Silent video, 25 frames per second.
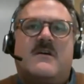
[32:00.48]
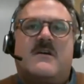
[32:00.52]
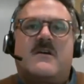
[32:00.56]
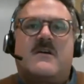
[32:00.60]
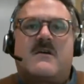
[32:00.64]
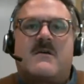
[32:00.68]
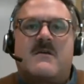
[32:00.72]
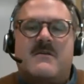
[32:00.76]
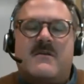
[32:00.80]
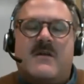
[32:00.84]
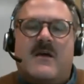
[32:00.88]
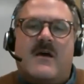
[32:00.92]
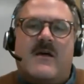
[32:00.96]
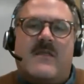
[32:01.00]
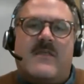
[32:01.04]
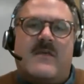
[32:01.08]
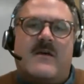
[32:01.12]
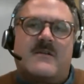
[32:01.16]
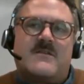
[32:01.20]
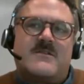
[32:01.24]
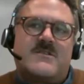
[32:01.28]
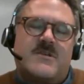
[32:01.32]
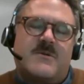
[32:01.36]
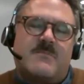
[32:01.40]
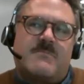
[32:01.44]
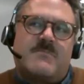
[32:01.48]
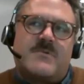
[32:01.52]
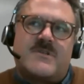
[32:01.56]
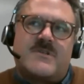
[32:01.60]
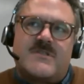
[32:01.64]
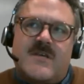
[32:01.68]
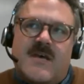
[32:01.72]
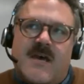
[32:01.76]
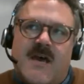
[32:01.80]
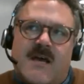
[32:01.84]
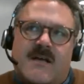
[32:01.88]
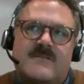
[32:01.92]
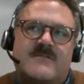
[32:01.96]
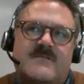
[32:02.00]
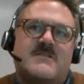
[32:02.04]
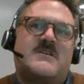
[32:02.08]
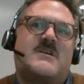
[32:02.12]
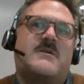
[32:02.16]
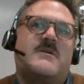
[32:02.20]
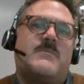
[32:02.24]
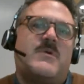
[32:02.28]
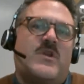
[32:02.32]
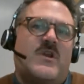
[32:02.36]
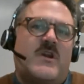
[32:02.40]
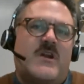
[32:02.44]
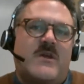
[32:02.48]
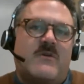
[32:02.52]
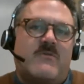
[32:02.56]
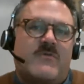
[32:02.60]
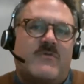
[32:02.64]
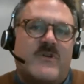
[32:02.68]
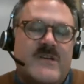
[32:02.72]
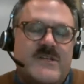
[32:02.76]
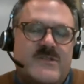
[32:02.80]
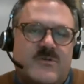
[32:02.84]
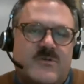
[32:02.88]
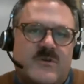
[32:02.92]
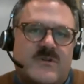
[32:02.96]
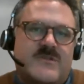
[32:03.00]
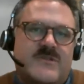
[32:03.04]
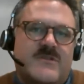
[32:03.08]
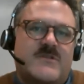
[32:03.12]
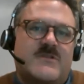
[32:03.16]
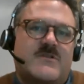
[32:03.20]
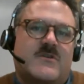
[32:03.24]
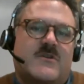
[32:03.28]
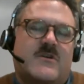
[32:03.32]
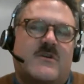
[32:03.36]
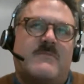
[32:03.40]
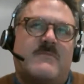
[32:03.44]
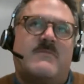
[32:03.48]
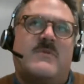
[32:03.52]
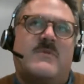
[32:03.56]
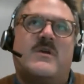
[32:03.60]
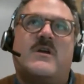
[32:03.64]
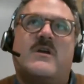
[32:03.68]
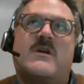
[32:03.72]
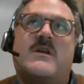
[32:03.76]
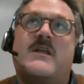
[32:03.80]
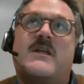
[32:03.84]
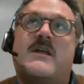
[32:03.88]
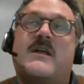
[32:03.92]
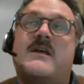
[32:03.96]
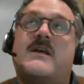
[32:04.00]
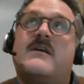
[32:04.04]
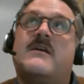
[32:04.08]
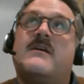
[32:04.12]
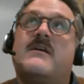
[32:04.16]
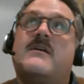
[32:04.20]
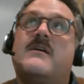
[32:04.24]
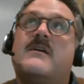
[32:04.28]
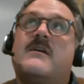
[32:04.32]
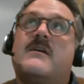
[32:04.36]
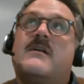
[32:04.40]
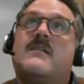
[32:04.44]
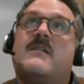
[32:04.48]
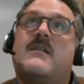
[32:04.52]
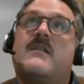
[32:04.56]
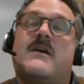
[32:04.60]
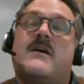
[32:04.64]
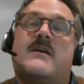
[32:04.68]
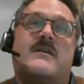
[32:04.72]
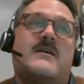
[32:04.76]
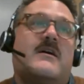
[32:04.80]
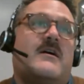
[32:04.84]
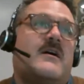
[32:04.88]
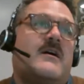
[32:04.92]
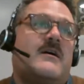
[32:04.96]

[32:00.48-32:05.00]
to protect community resources or community, like